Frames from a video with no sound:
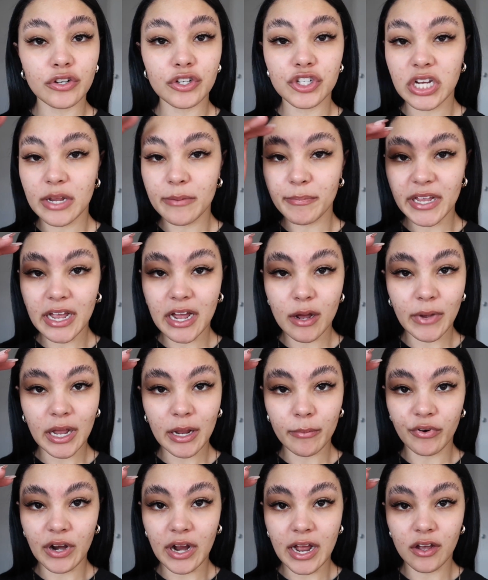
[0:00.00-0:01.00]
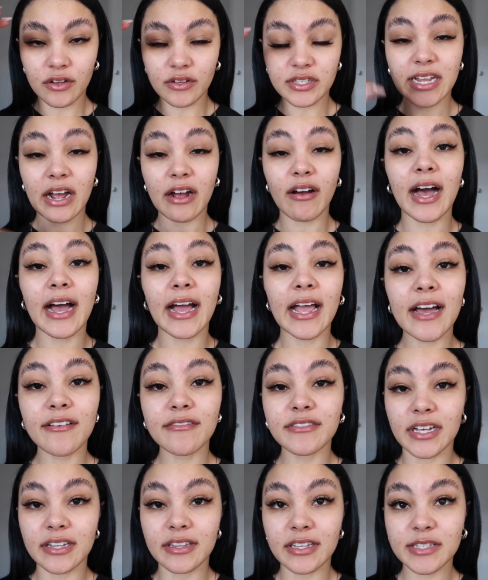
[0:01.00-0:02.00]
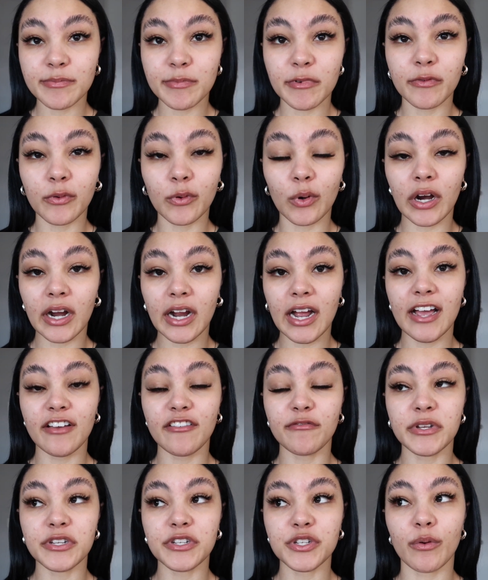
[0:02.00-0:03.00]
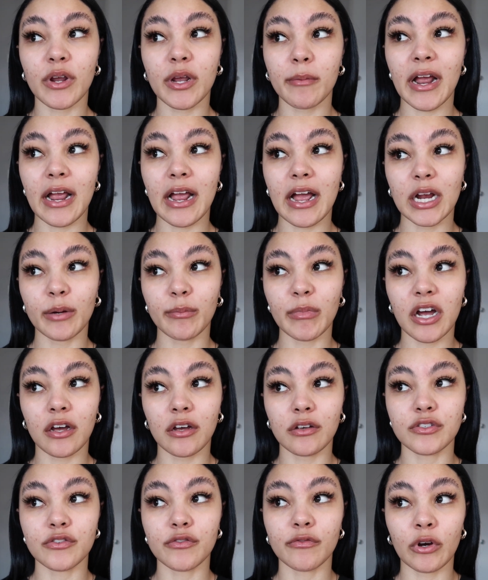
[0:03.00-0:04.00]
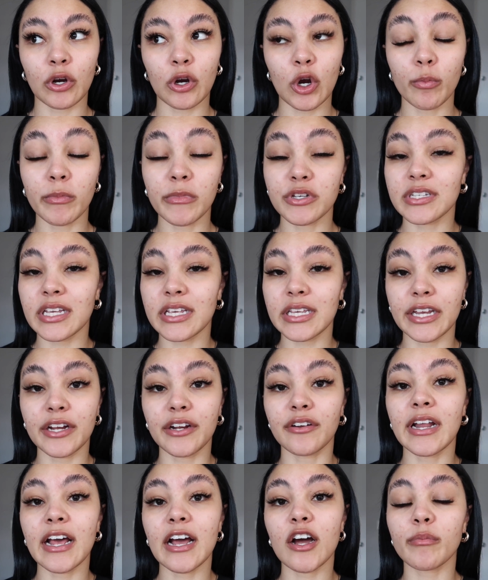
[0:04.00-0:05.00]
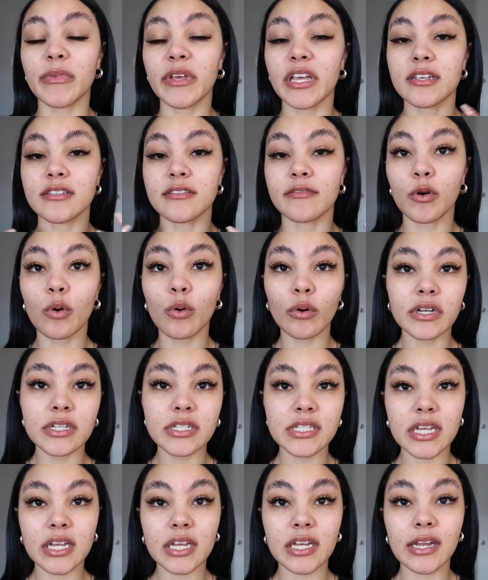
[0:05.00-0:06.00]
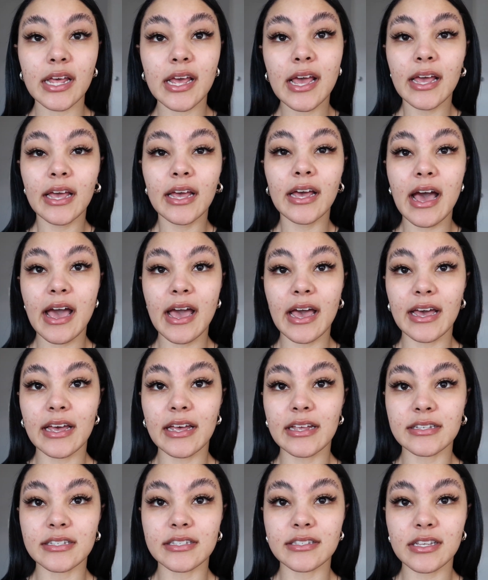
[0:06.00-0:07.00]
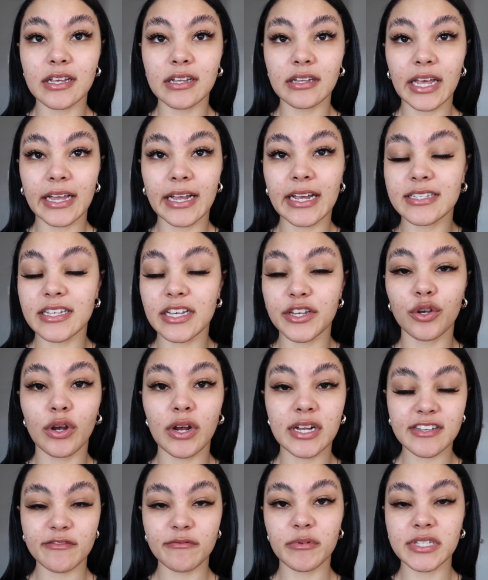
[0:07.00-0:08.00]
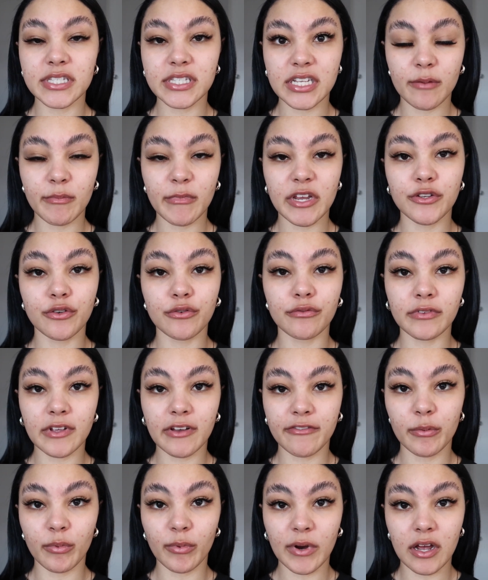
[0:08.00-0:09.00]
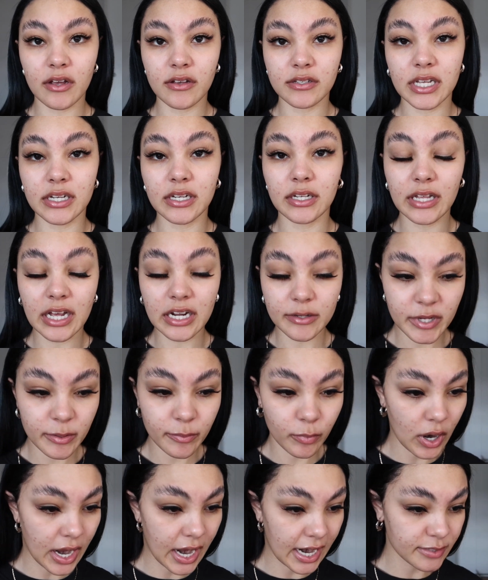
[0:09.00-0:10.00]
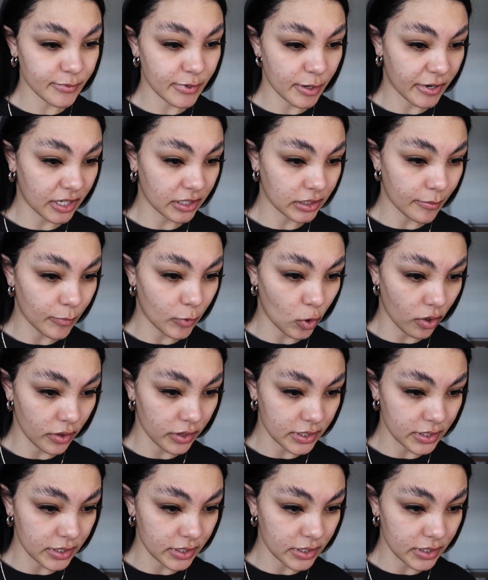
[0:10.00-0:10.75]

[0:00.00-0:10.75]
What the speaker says: shaping out my brows. Now, I have done this before. I've been doing my eyebrows for almost a year now because of quarantine, and like I said, you guys have been seeing me do fluffy brows and a lot of people ask me about them all the